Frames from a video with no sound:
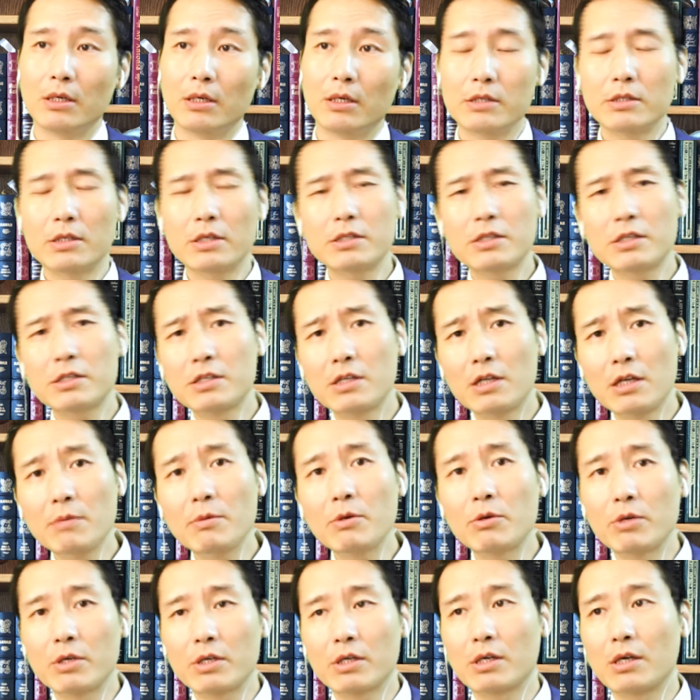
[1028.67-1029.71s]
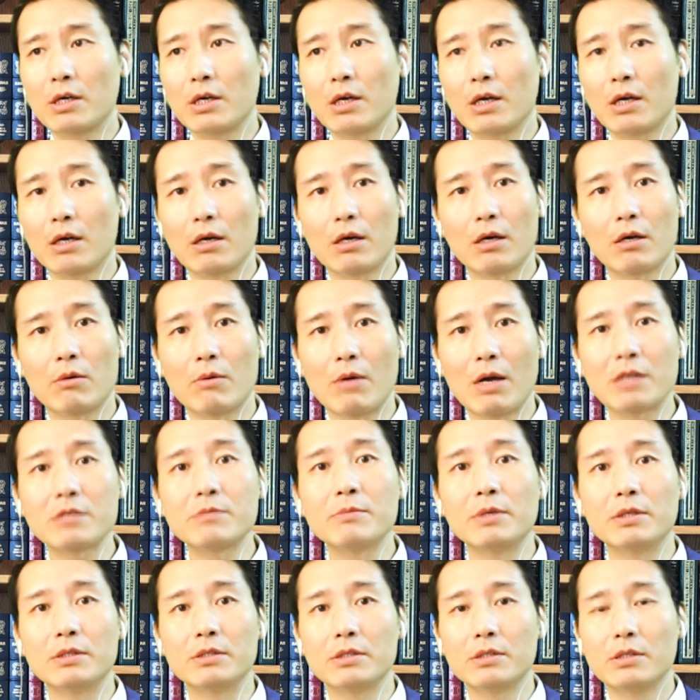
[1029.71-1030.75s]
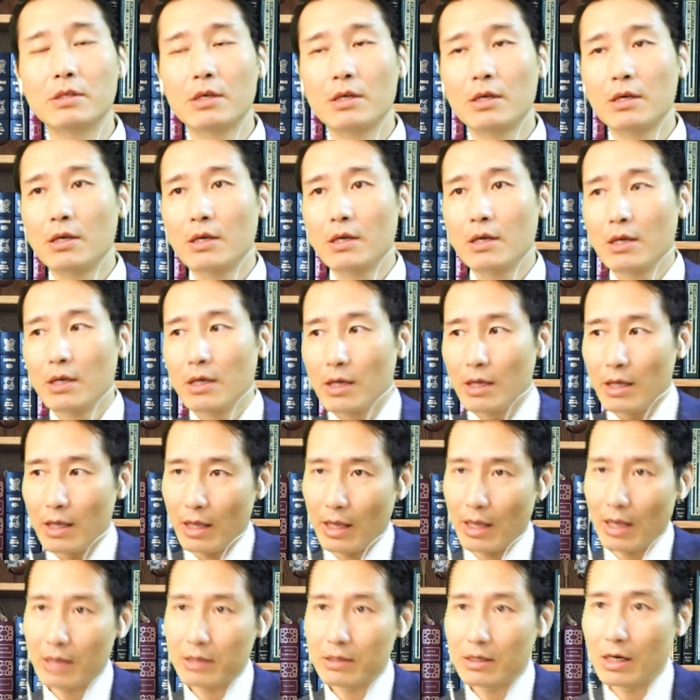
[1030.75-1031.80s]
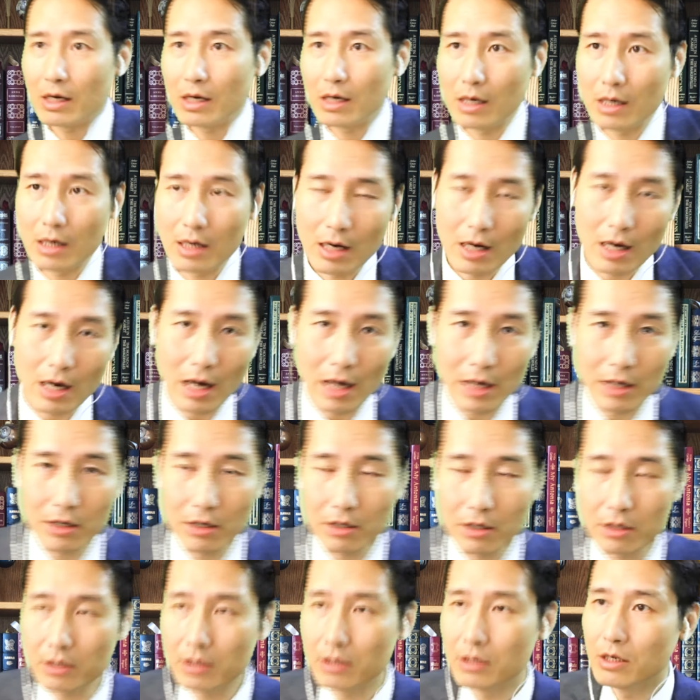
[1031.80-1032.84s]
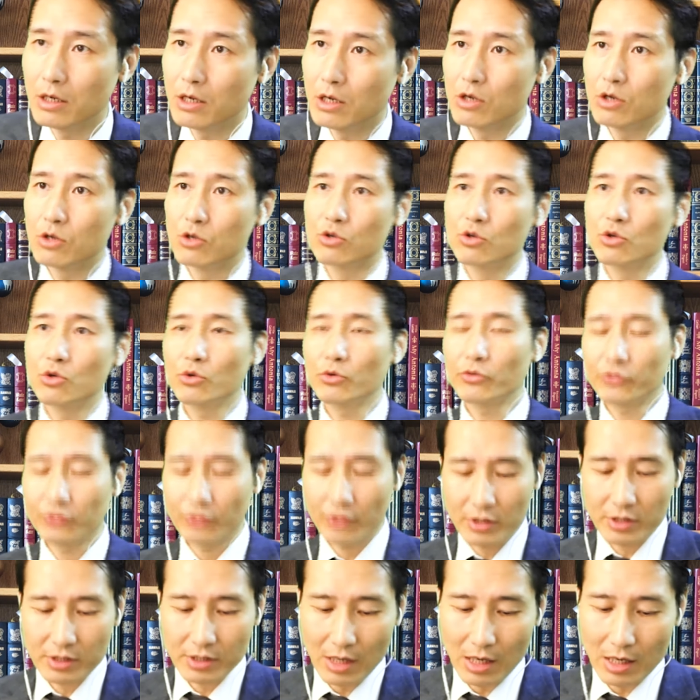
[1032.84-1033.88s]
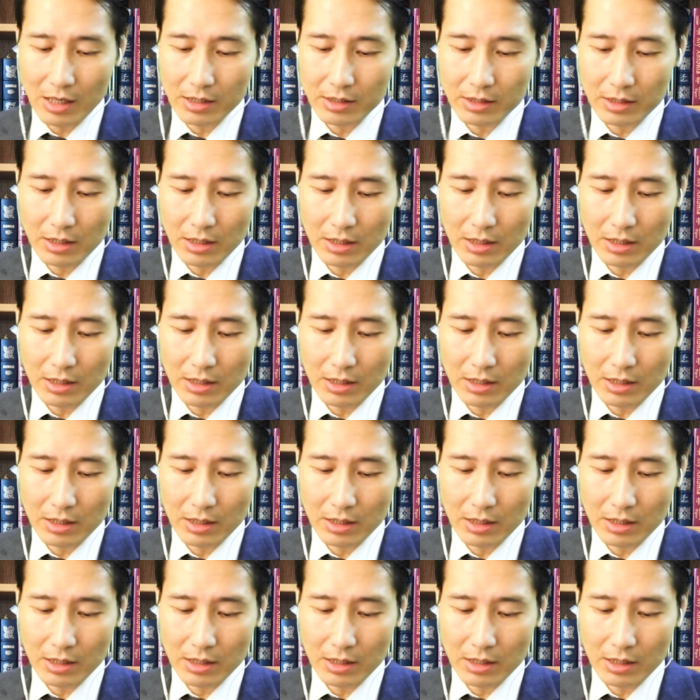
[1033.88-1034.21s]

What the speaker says: It's a deliberate harassment, and I use this